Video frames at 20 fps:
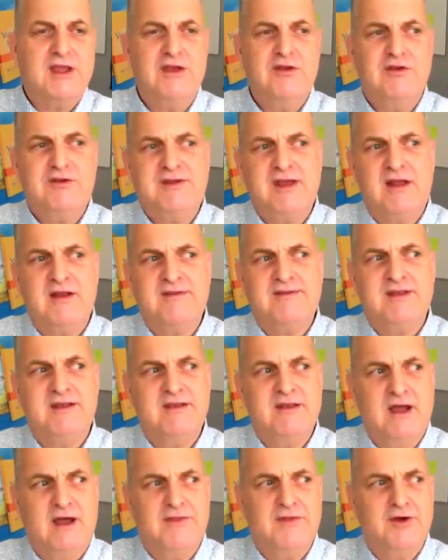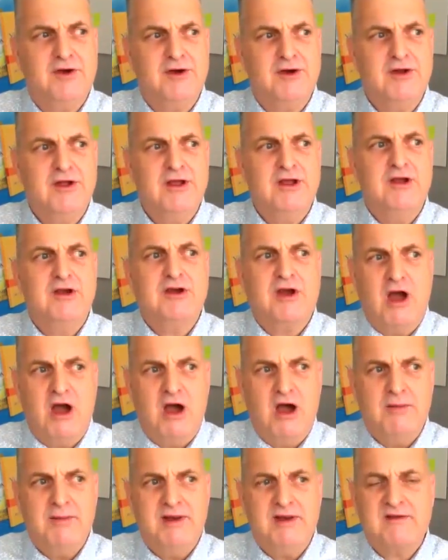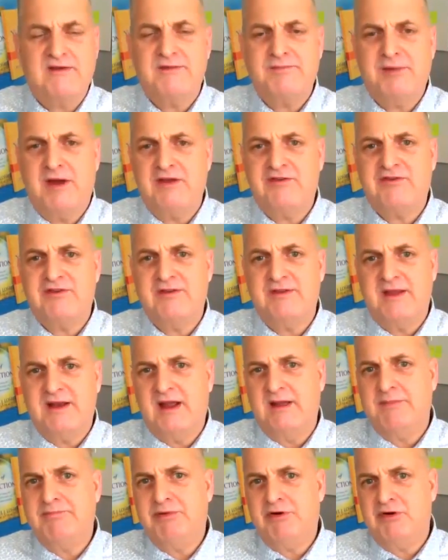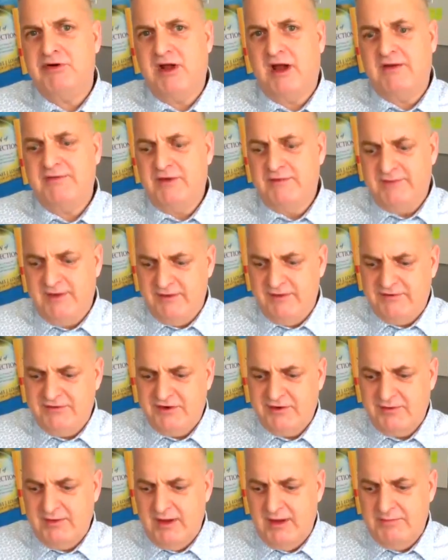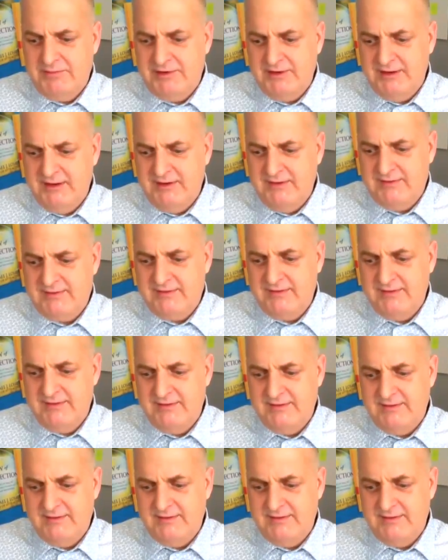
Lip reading: Can you tell us another common expression that I pulled off of Instagram, please?